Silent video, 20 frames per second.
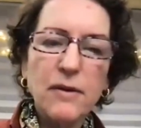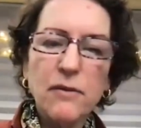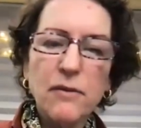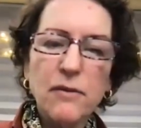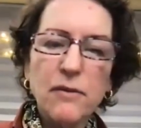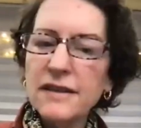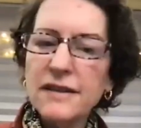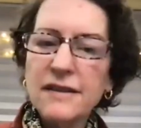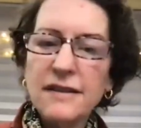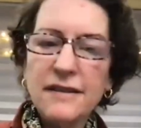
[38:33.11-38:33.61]
we
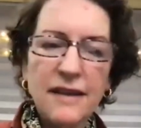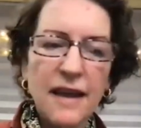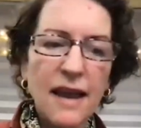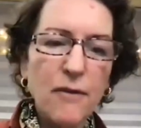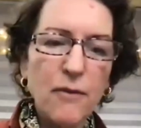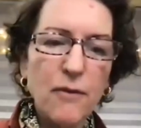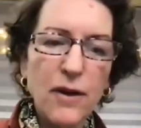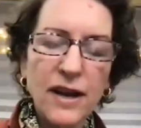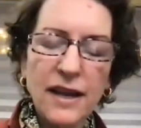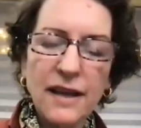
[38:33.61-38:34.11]
just say
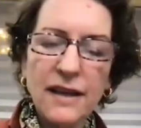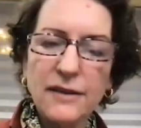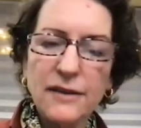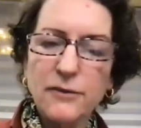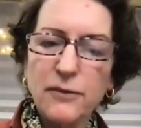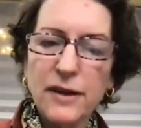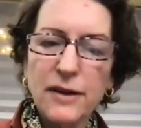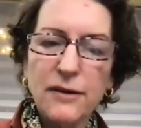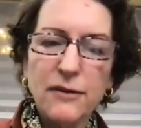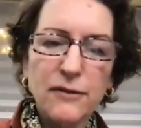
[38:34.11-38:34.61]
what is,
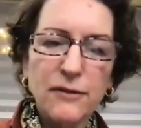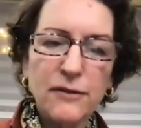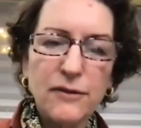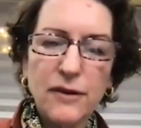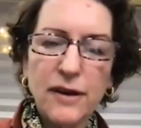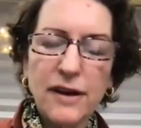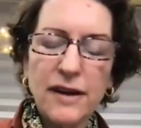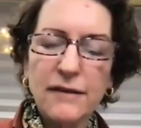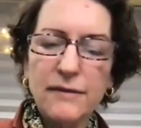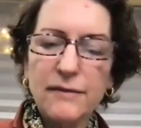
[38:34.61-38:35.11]
we don't
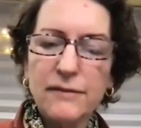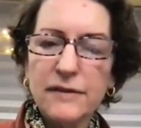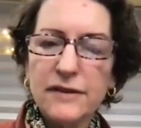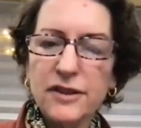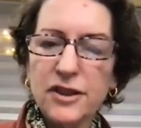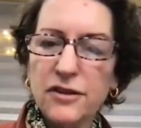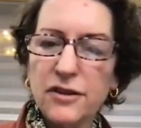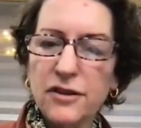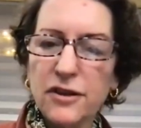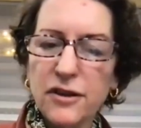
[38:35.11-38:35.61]
try to
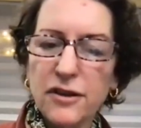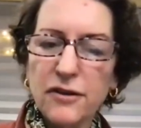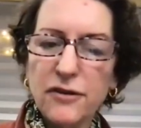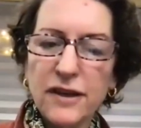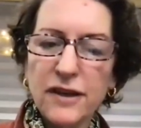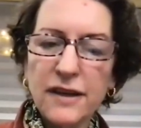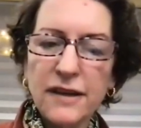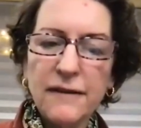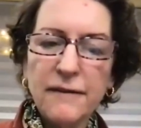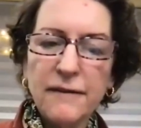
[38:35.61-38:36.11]
sugarcoat it.